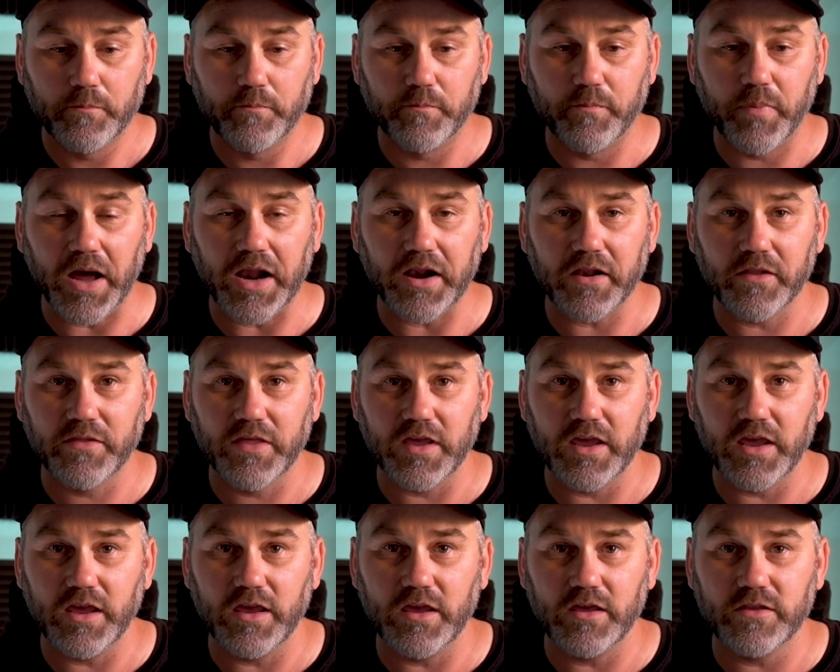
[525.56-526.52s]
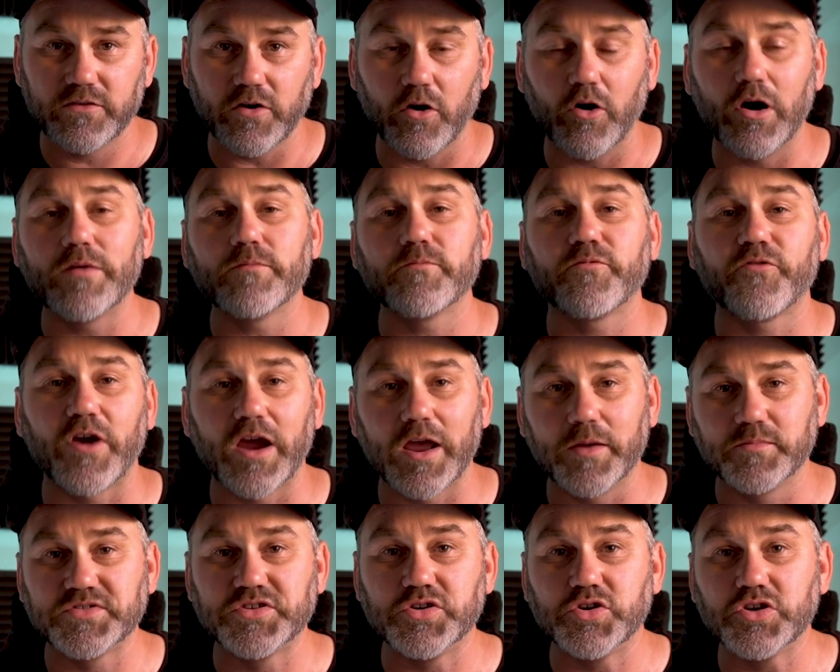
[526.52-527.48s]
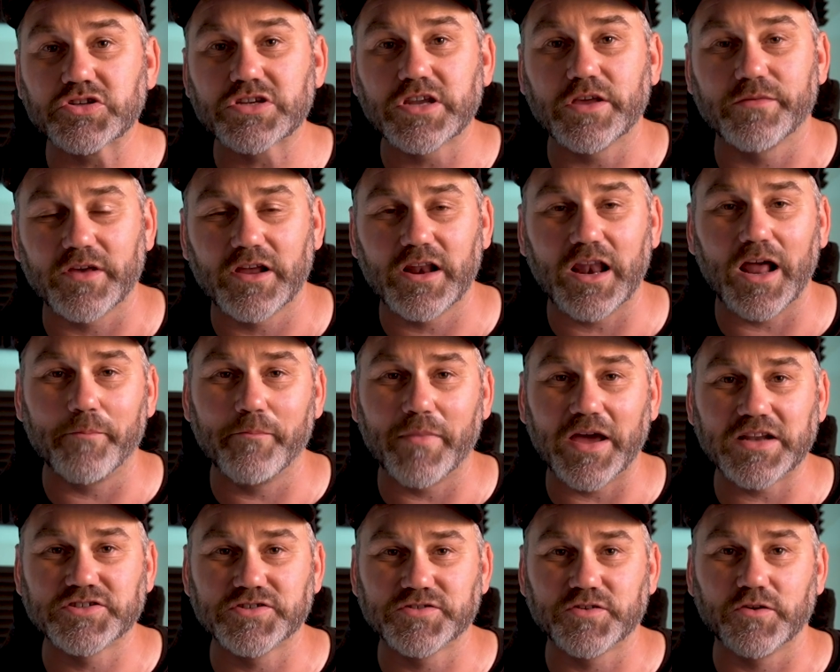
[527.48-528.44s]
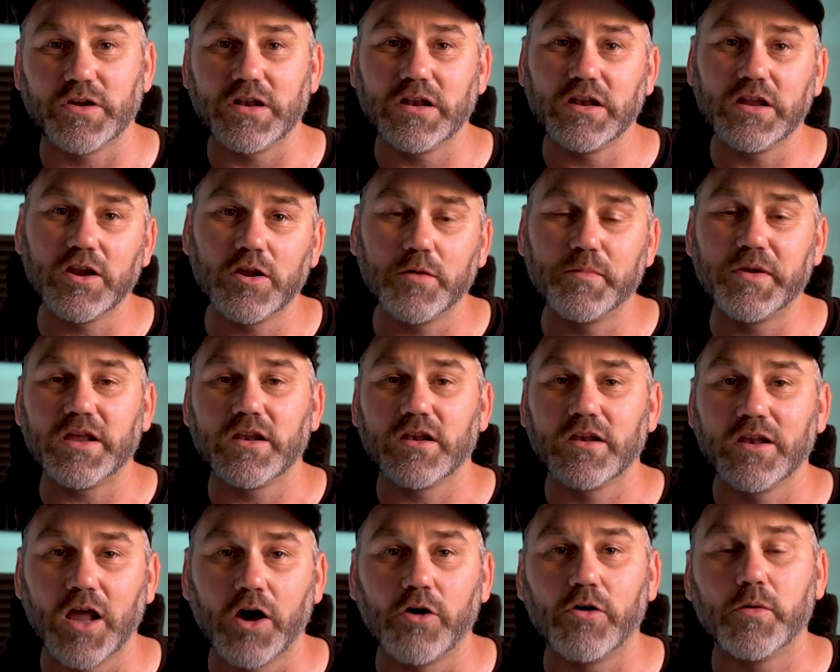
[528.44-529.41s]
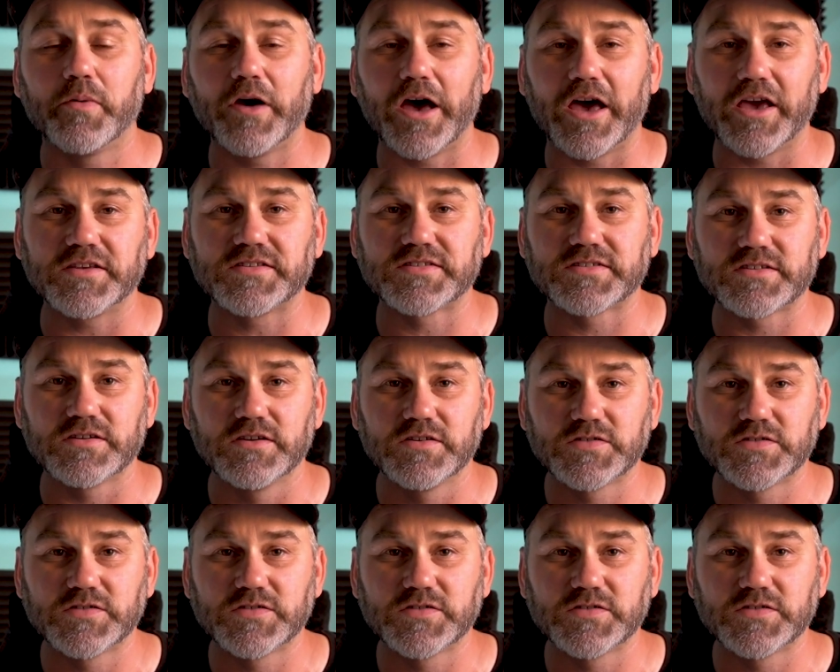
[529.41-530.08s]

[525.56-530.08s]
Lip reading: but the time frames usually of the club matches are a little bit lower pace,